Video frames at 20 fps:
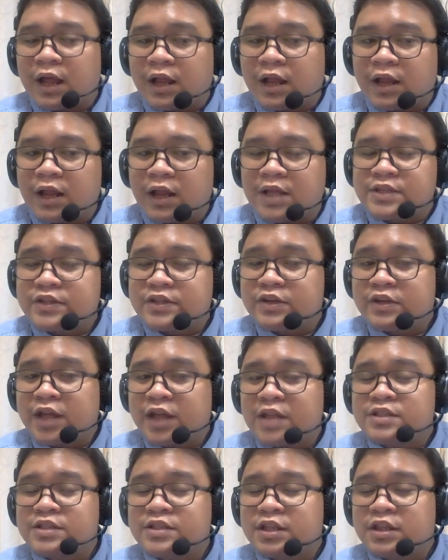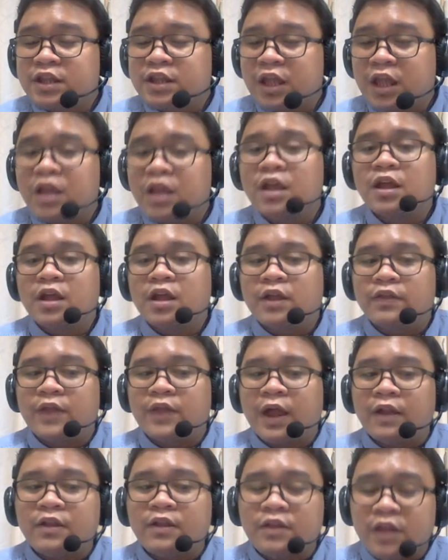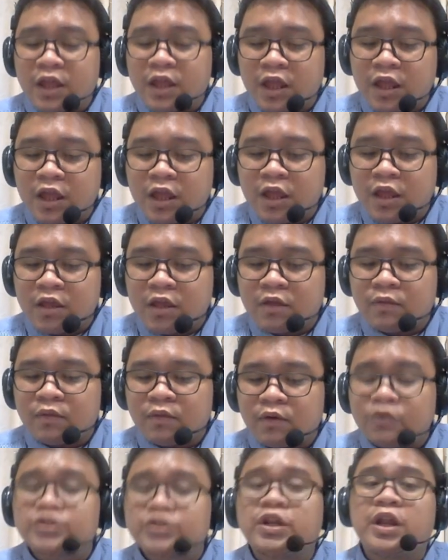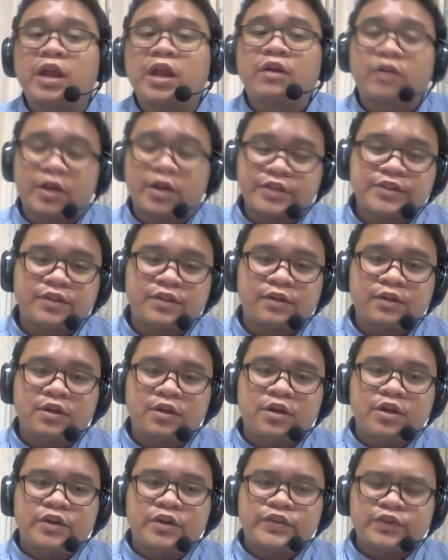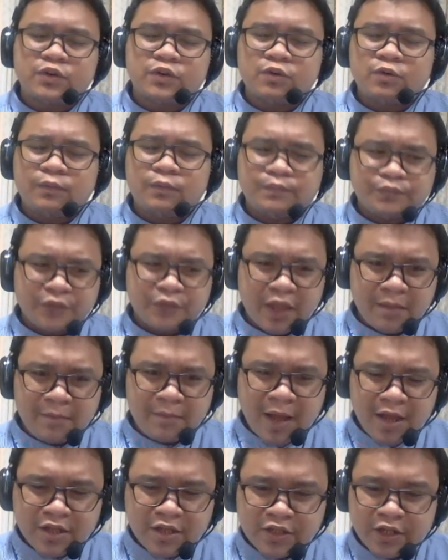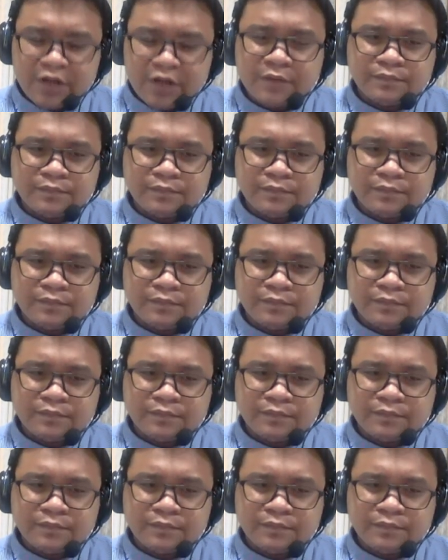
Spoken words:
lesser density than the oceanic crust. So imagine